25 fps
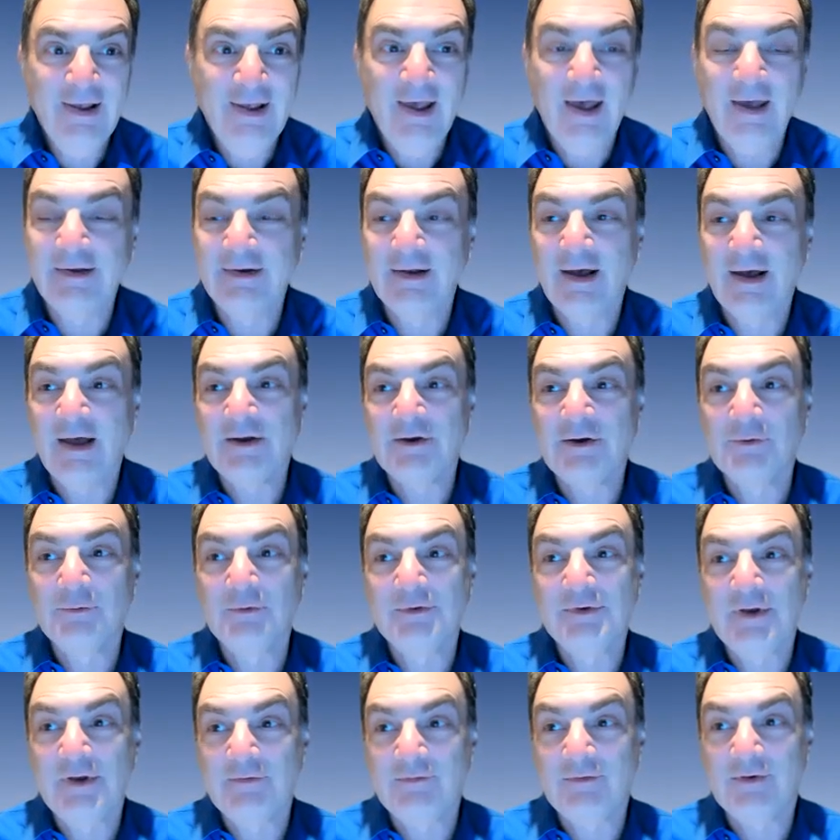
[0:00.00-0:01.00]
and Otter
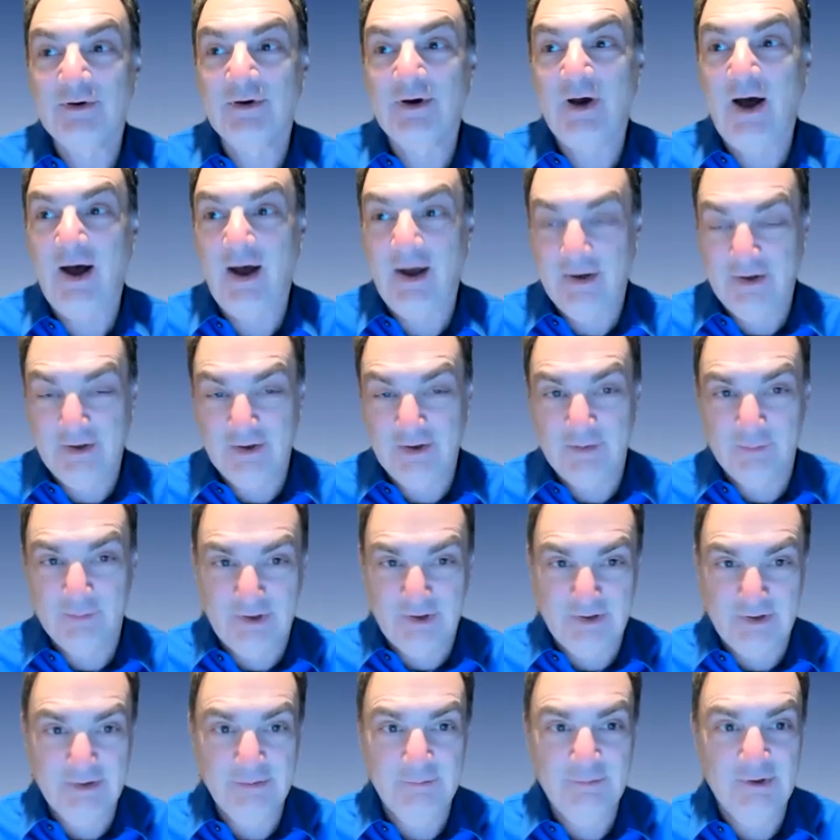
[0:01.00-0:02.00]
would never hire
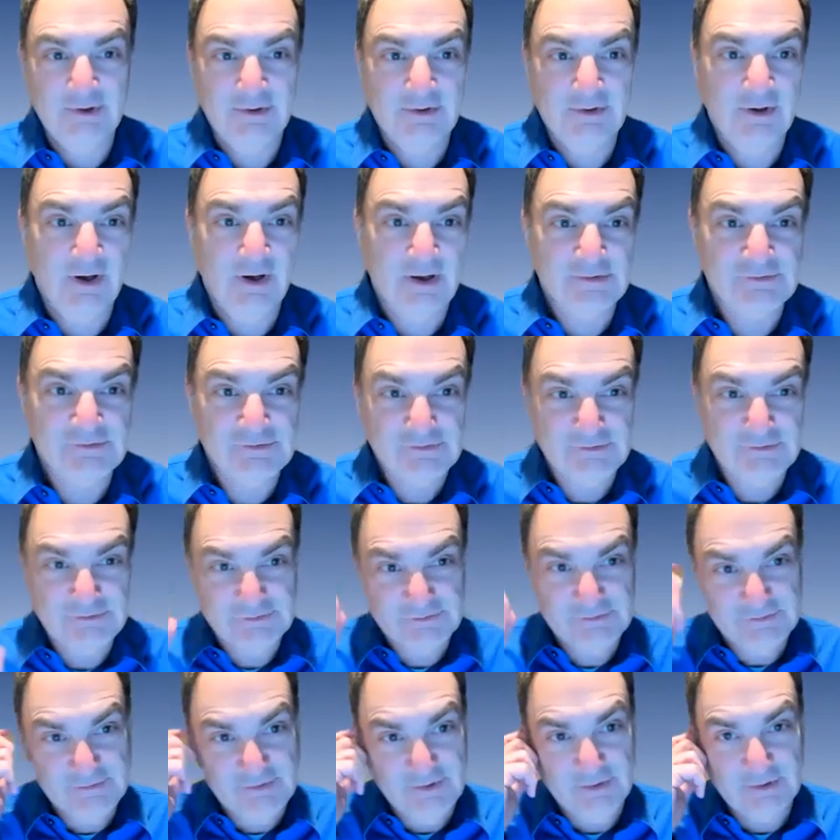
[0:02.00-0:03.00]
me because
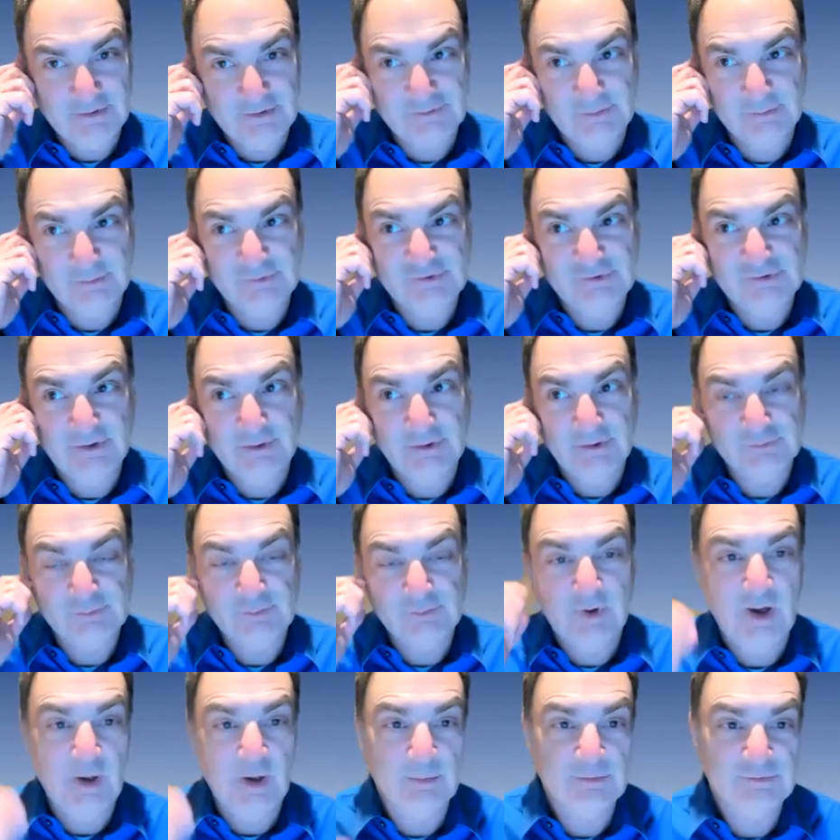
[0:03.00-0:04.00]
there are some serious
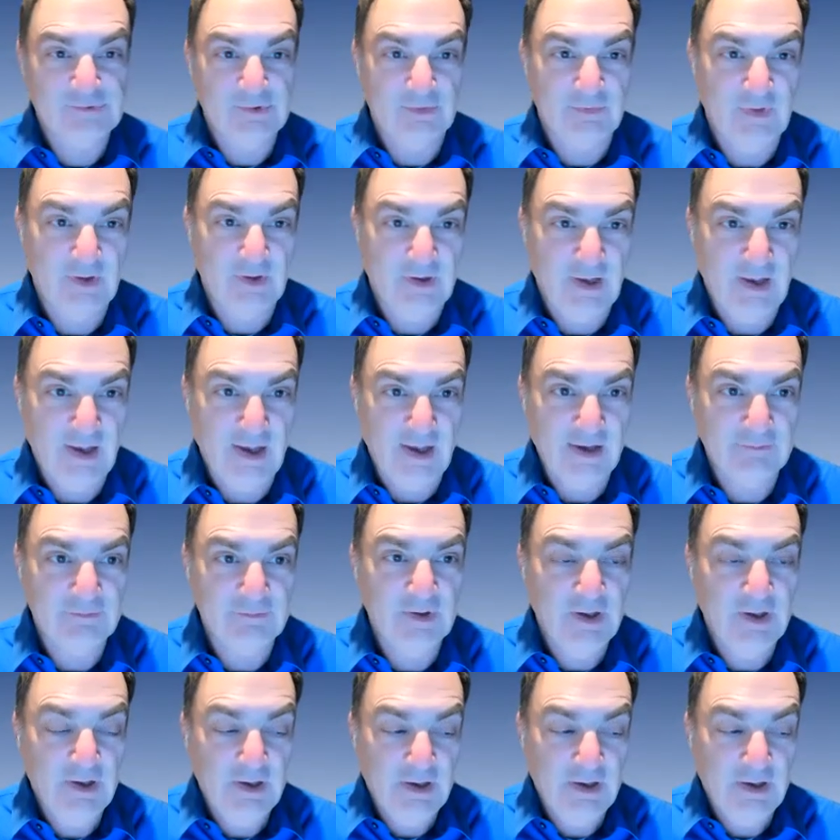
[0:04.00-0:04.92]
problems that they have.